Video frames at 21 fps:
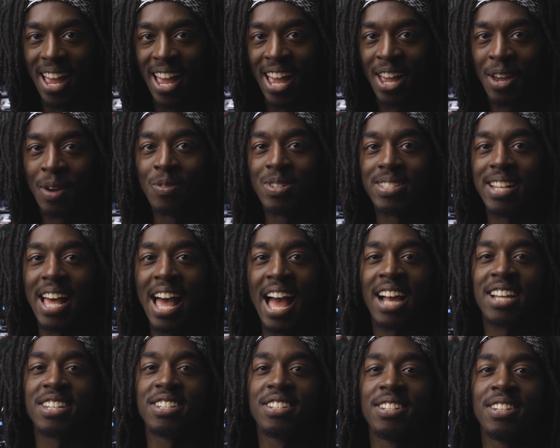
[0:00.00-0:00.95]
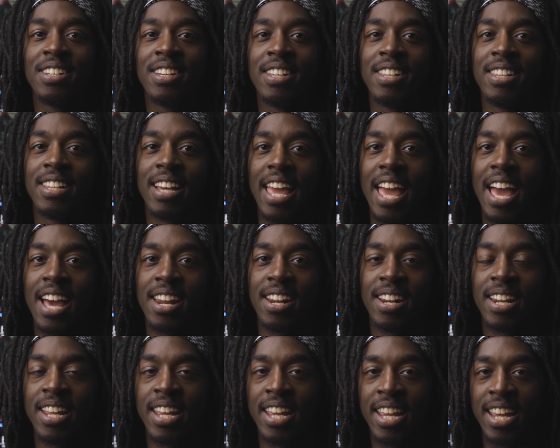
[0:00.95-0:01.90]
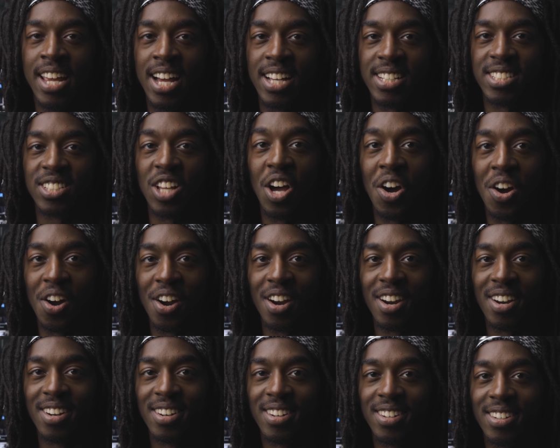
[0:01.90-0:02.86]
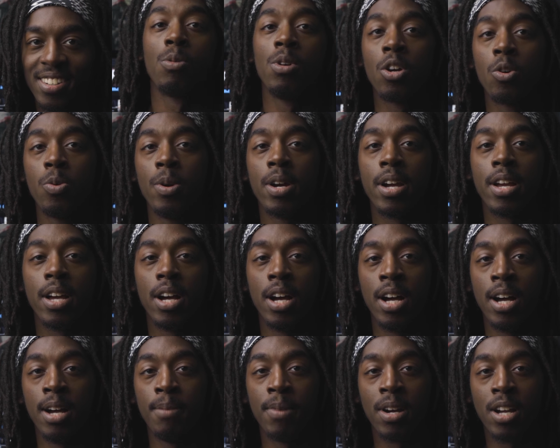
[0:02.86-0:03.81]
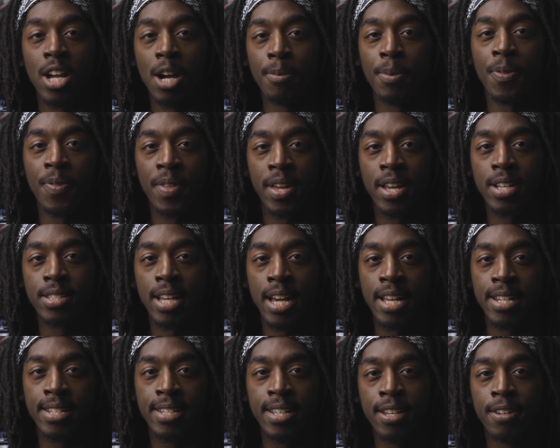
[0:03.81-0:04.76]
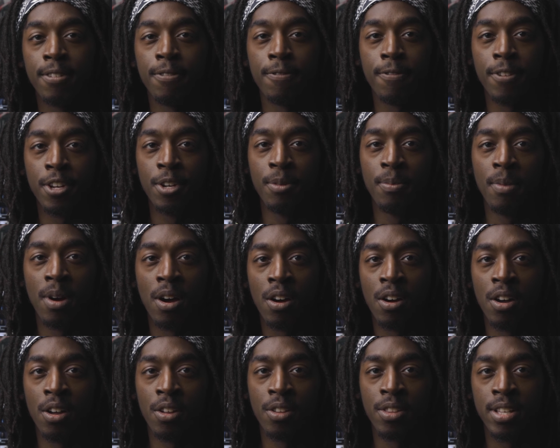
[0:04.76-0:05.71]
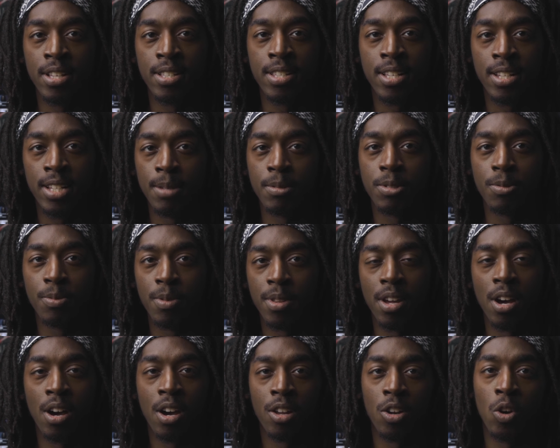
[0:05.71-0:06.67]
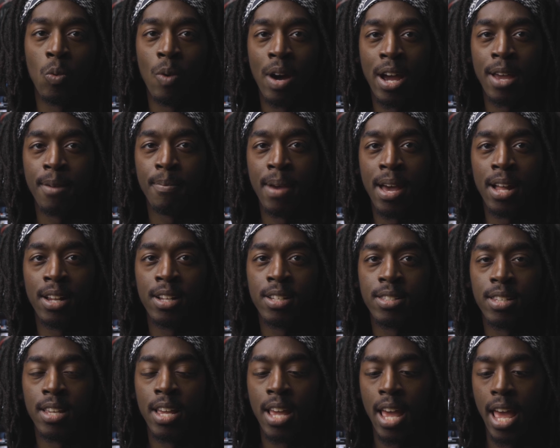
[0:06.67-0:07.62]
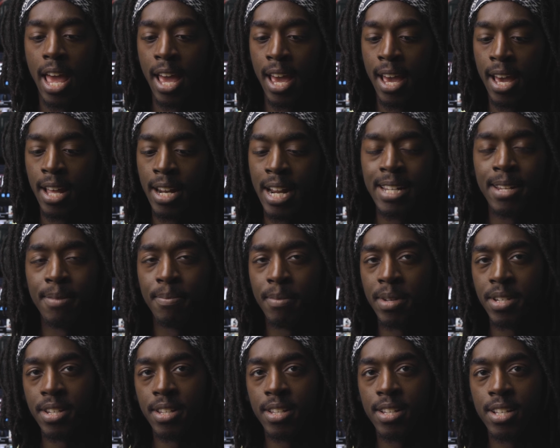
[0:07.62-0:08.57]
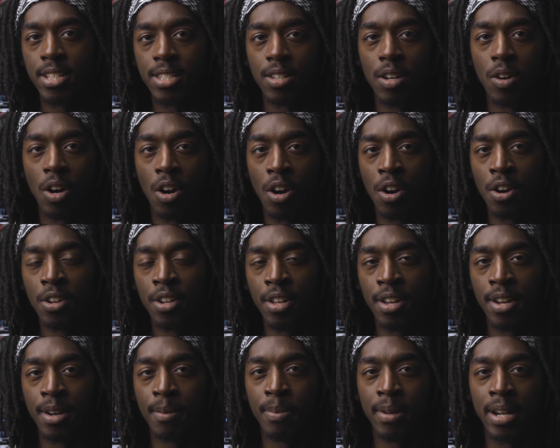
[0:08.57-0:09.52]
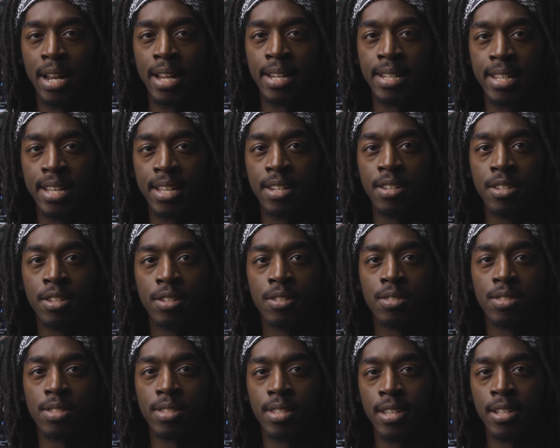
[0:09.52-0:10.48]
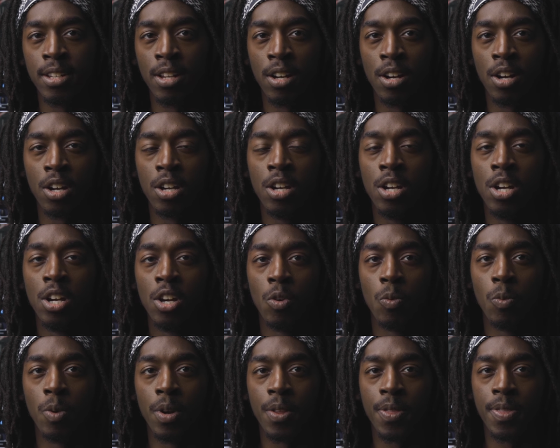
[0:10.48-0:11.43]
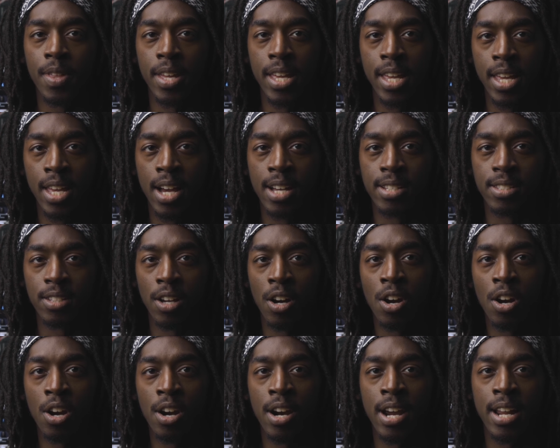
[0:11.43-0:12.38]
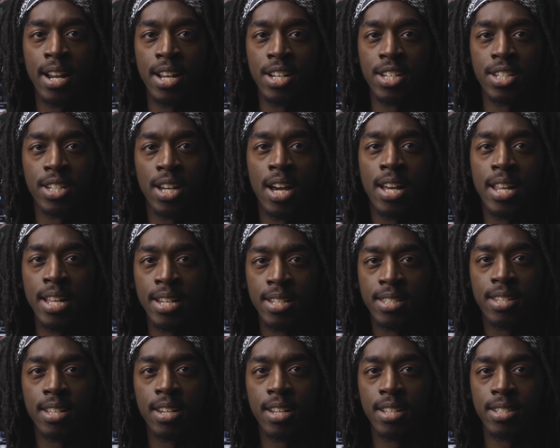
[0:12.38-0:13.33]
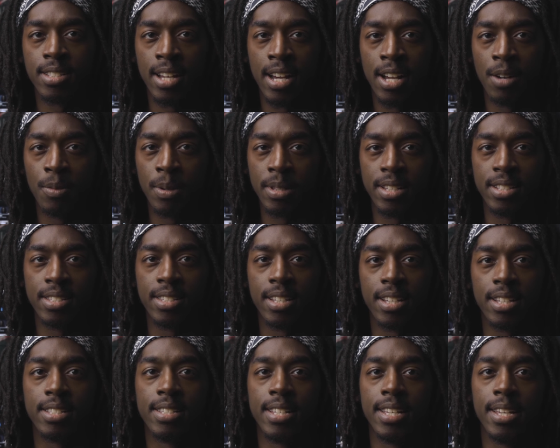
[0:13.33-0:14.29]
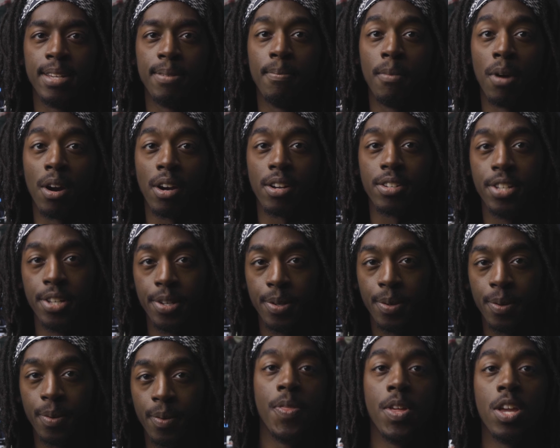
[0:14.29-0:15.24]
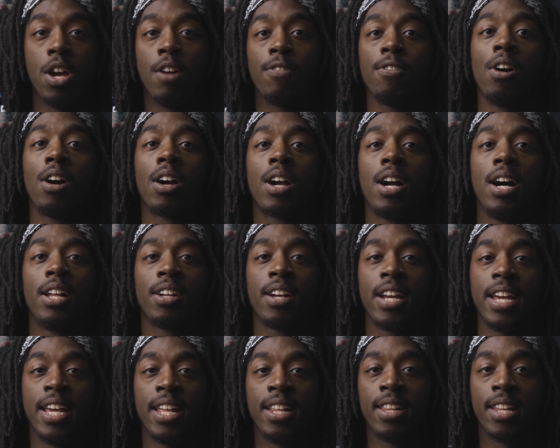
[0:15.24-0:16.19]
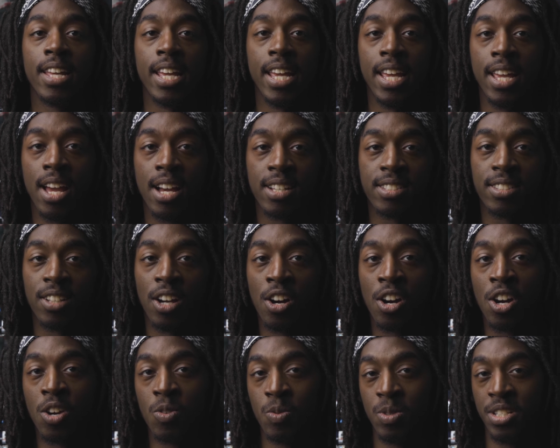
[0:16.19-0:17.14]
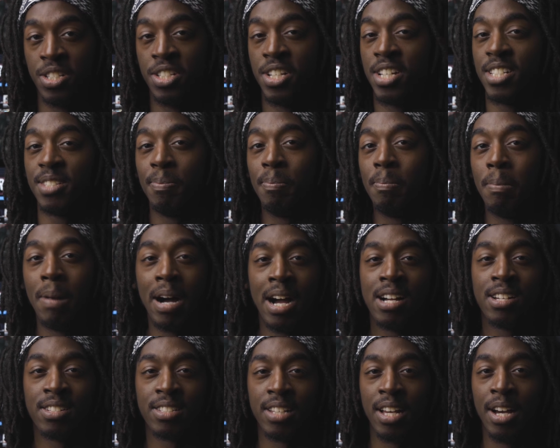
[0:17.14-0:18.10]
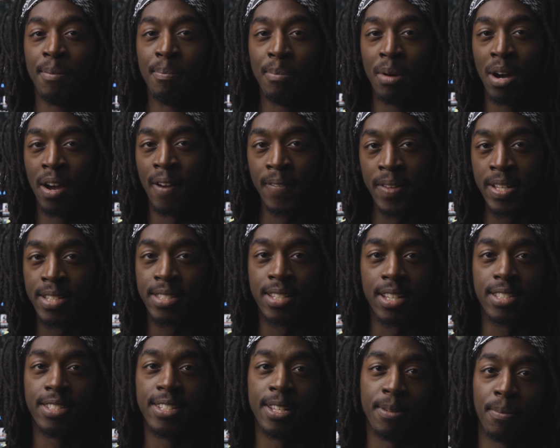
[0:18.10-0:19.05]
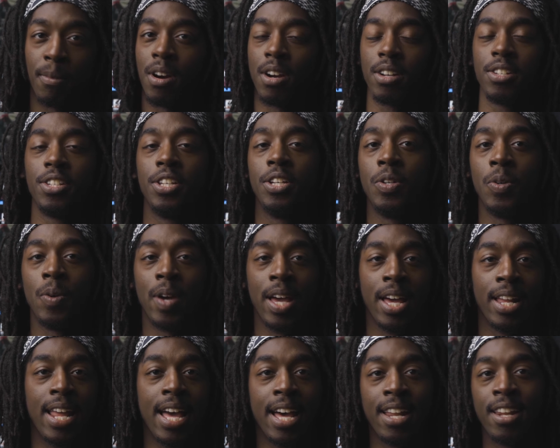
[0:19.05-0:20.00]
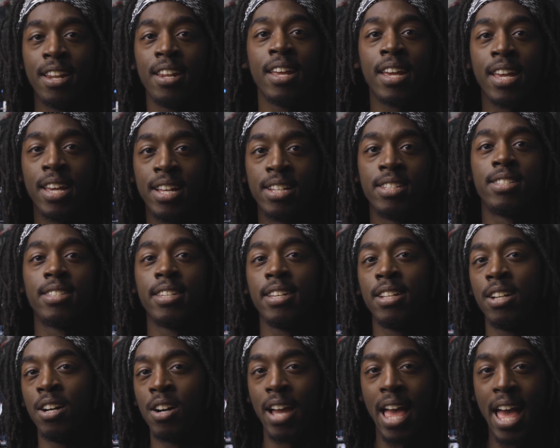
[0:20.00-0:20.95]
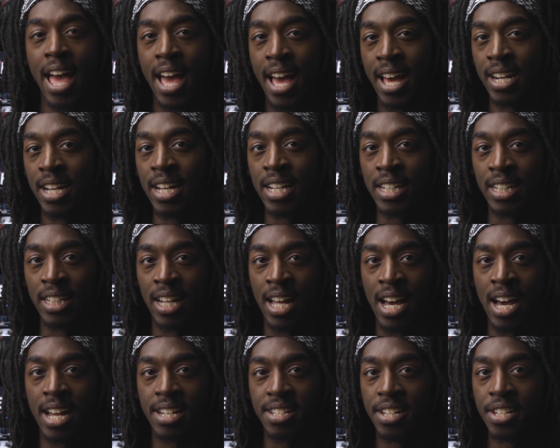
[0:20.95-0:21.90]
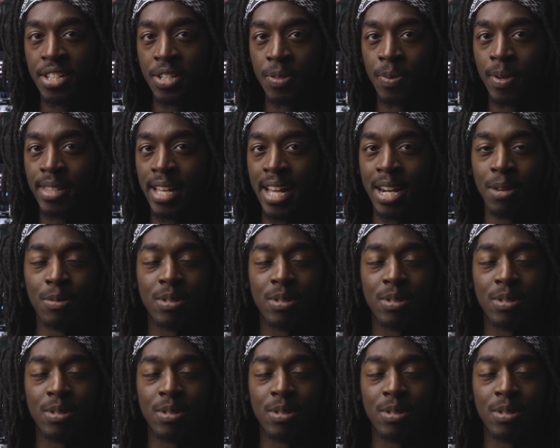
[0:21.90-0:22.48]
A was actually the Canon EOS R. So real quick, a couple things. I did film all these clips with auto white balance, and I didn't mention this earlier, but I did use C-Log with the EOS R, and I shot in cine style with the 6D Mark II. The overall color in the EOS R was just miles above the 6D Mark II, and editing in C-Log had a lot to do with that.